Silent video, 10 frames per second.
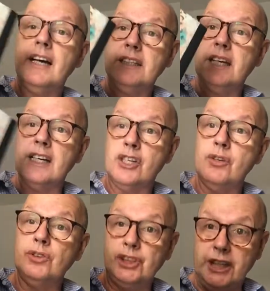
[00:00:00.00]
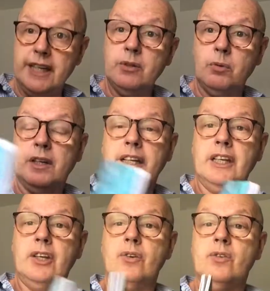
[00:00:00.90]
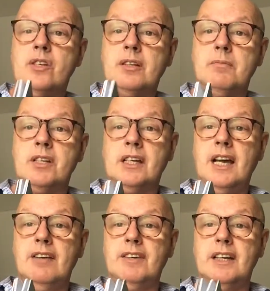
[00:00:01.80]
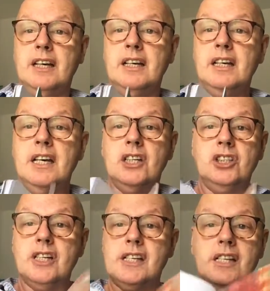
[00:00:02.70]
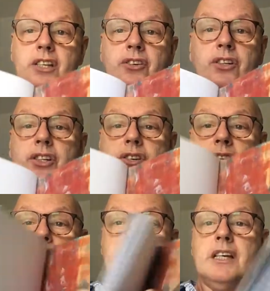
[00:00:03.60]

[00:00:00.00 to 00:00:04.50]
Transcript: I do genuinely use them to cover, you could use them to